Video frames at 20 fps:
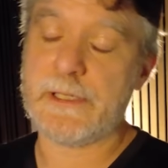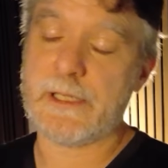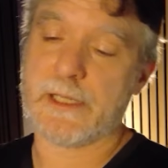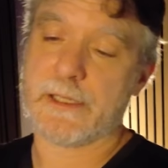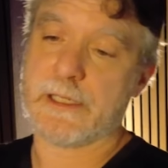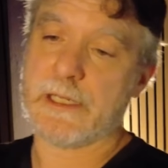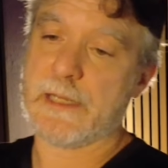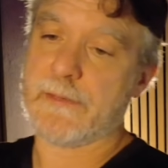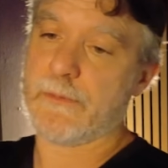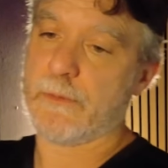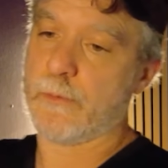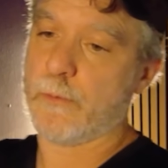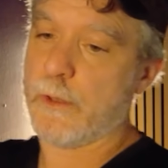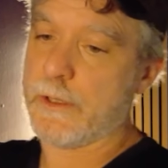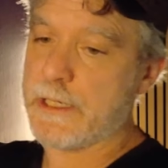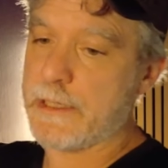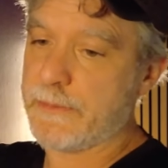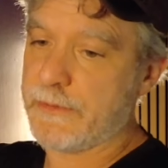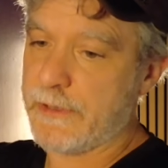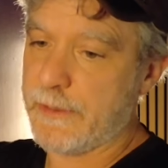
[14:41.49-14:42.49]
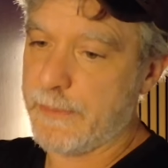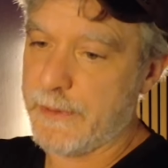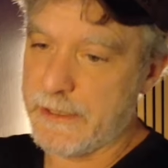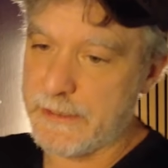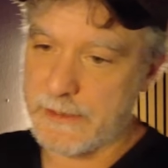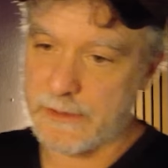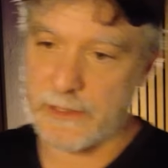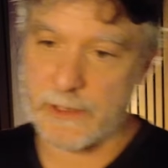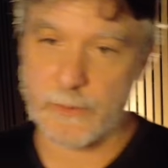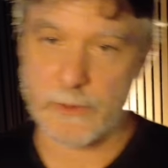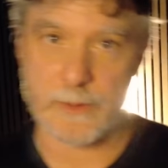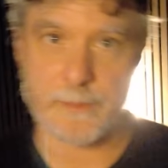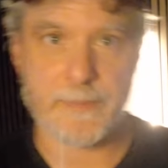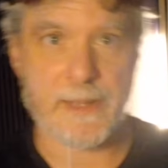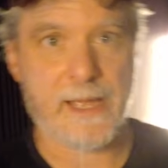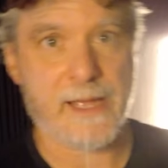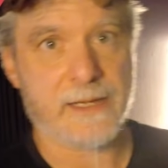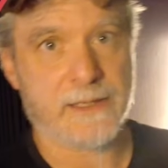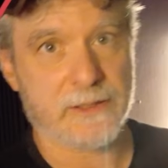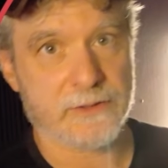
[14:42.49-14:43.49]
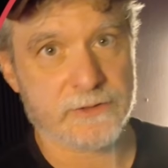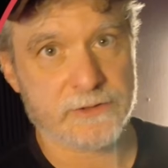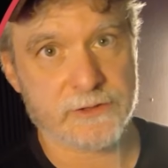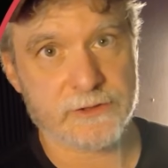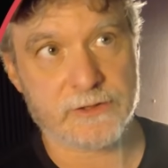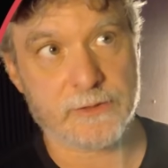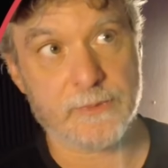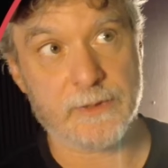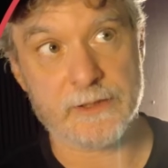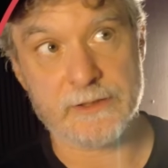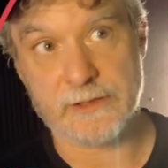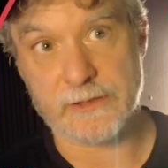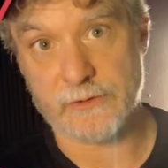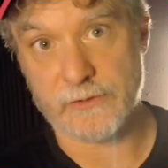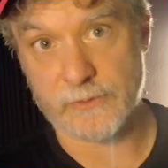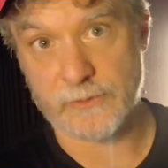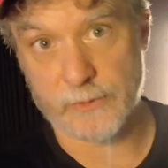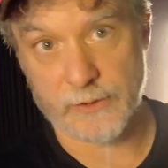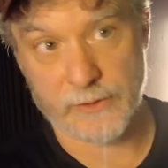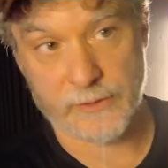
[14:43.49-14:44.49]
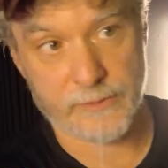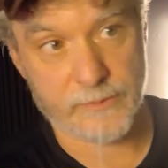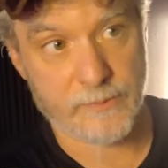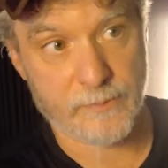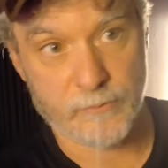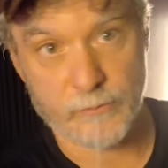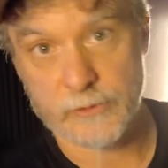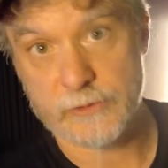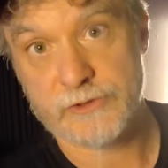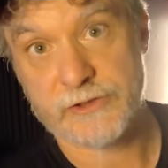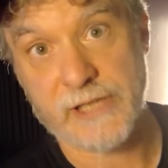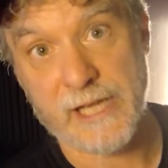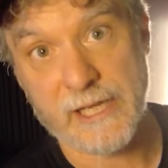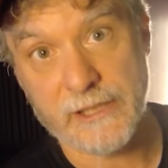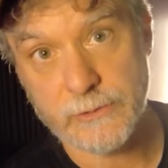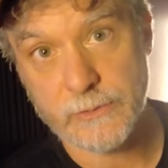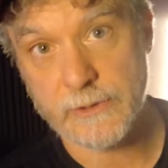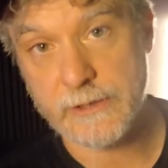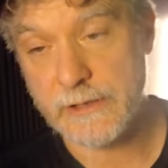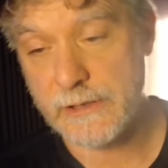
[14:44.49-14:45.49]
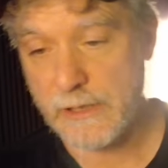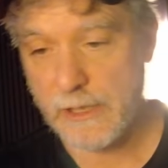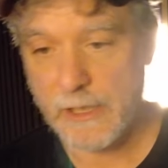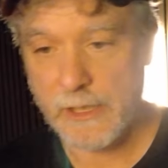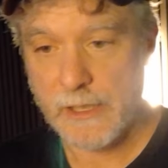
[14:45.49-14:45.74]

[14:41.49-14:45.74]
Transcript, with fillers: I could have one M C P dealing with a back-end system that deals with scheduling.